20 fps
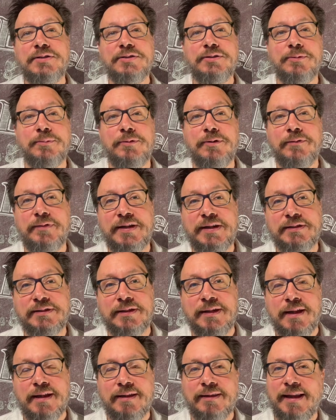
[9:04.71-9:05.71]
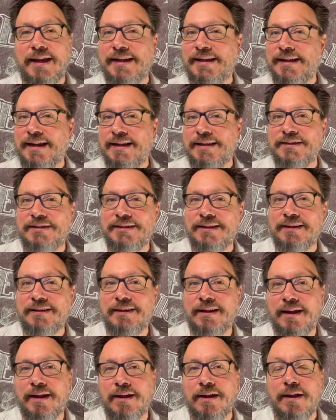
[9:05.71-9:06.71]
movies like
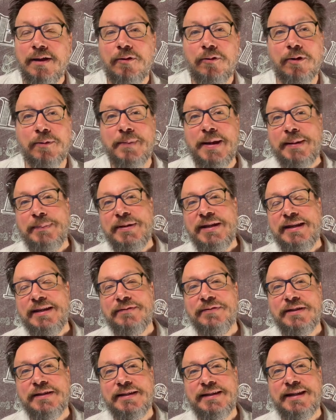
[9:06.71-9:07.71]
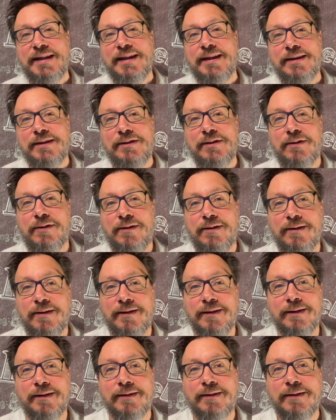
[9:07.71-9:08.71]
Godzilla or maybe even King
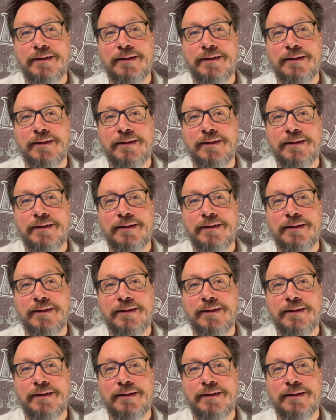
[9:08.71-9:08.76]
Kong.